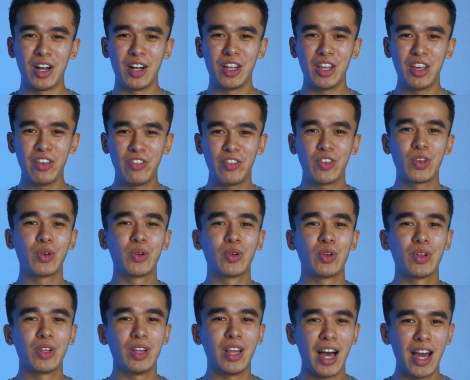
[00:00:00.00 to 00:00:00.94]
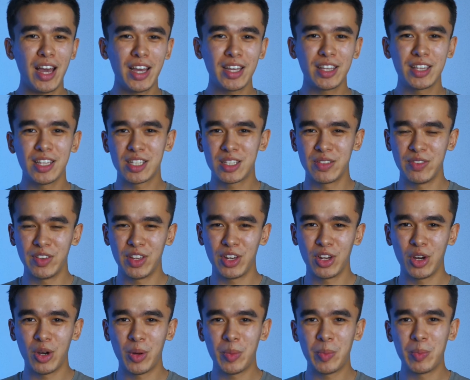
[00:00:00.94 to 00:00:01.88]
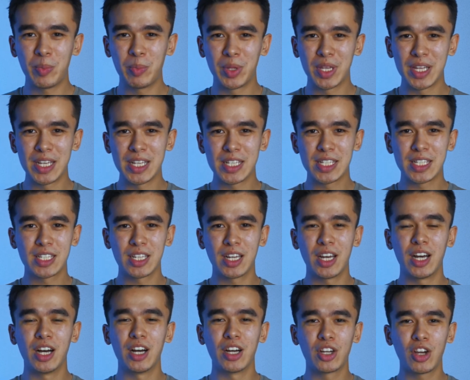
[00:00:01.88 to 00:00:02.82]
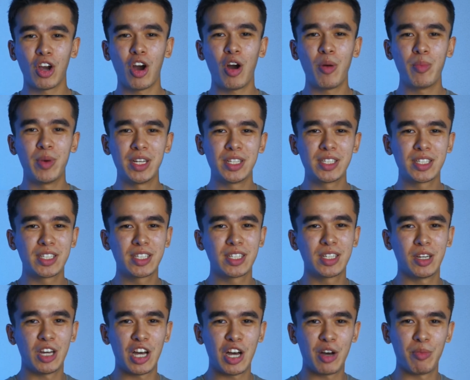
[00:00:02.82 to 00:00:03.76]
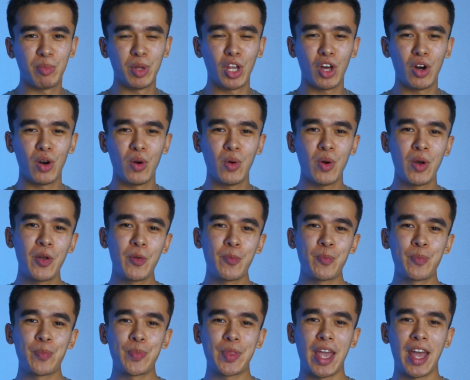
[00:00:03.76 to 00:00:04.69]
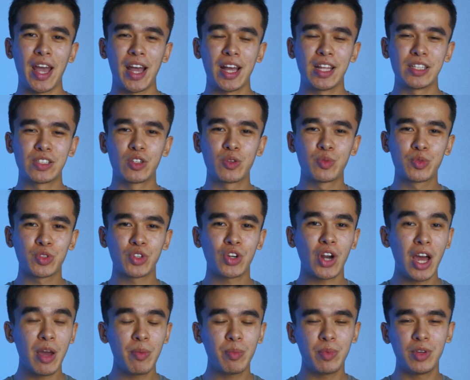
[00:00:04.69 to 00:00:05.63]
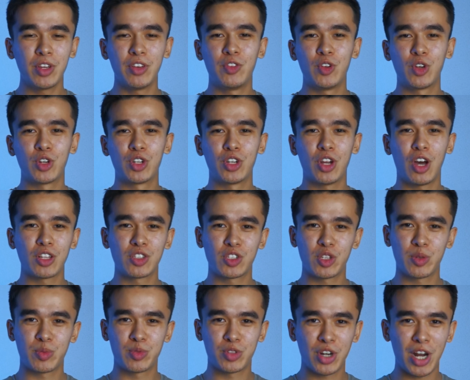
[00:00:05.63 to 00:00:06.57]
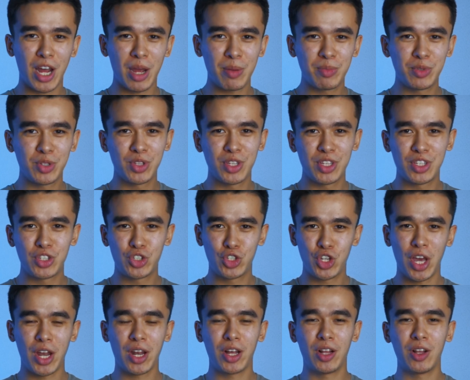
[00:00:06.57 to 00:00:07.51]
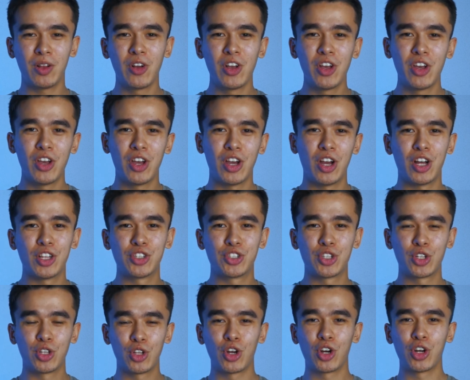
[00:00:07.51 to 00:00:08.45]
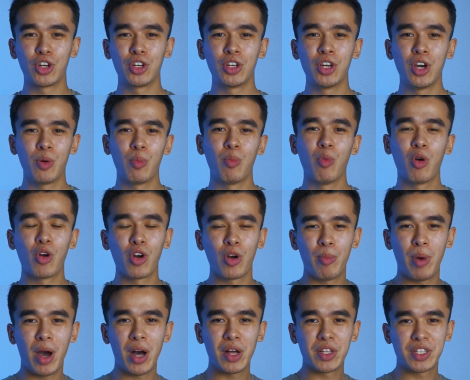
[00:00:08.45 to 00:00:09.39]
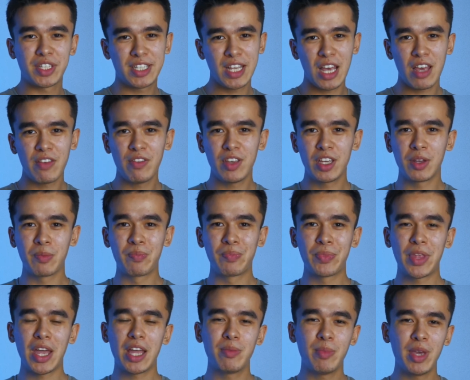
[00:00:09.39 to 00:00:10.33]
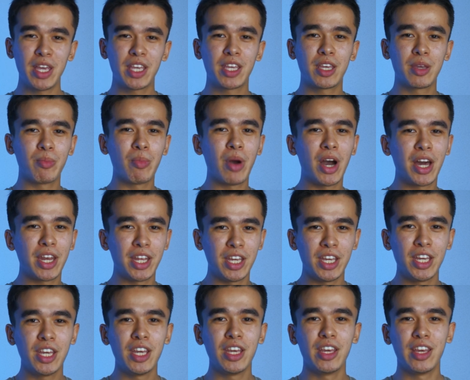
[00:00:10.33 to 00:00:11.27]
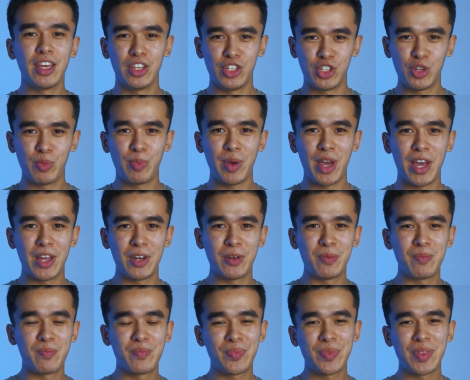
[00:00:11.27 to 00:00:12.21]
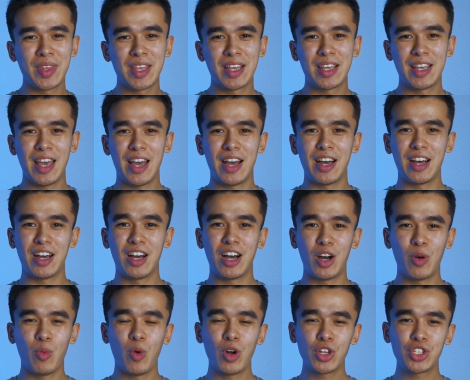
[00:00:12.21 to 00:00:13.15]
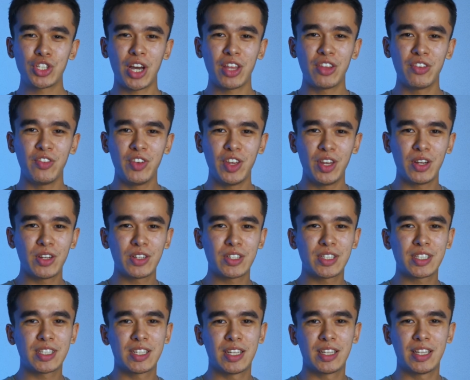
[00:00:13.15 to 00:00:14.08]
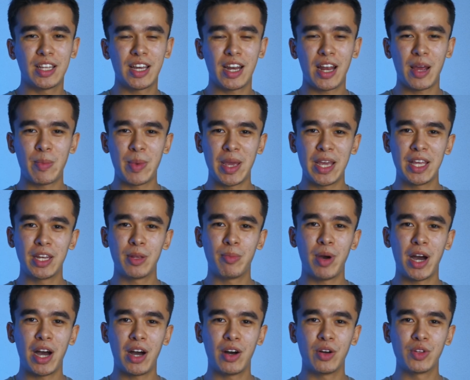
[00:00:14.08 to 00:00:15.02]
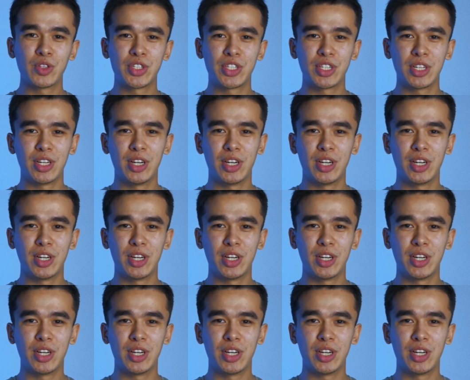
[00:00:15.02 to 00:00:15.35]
if you like this video, please comment below and subscribe if you're not subscribed to this channel to learn more about saving and making money in Japan. Watch other videos and that I made about